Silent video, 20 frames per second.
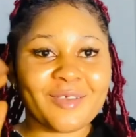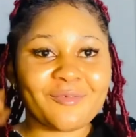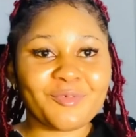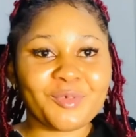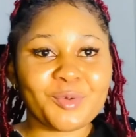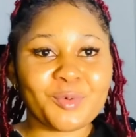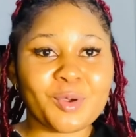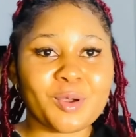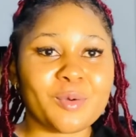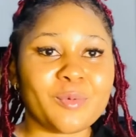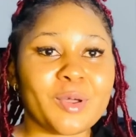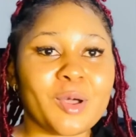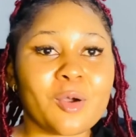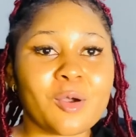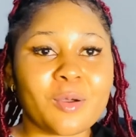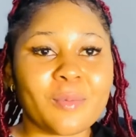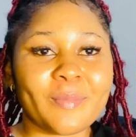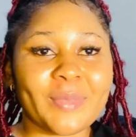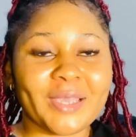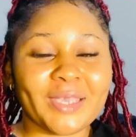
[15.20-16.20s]

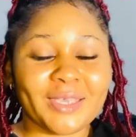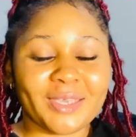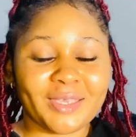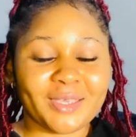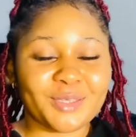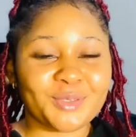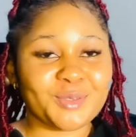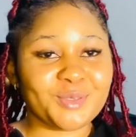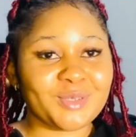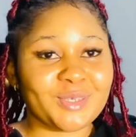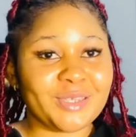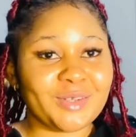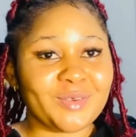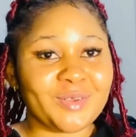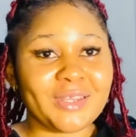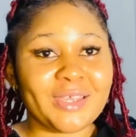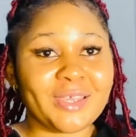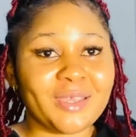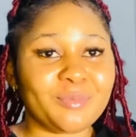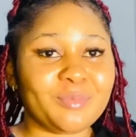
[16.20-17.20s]
Welcome back again to
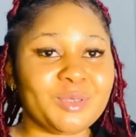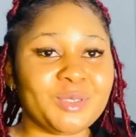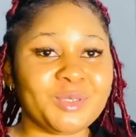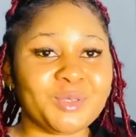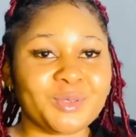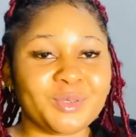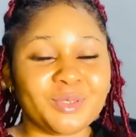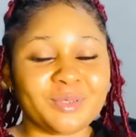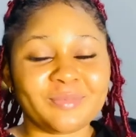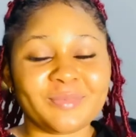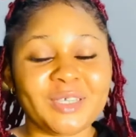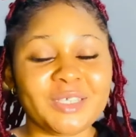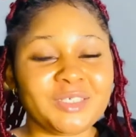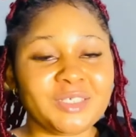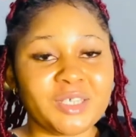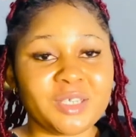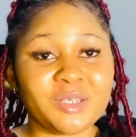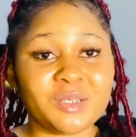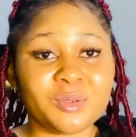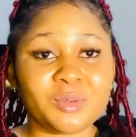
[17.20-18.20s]
another episode on my
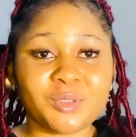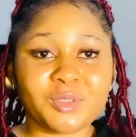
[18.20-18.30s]
channel.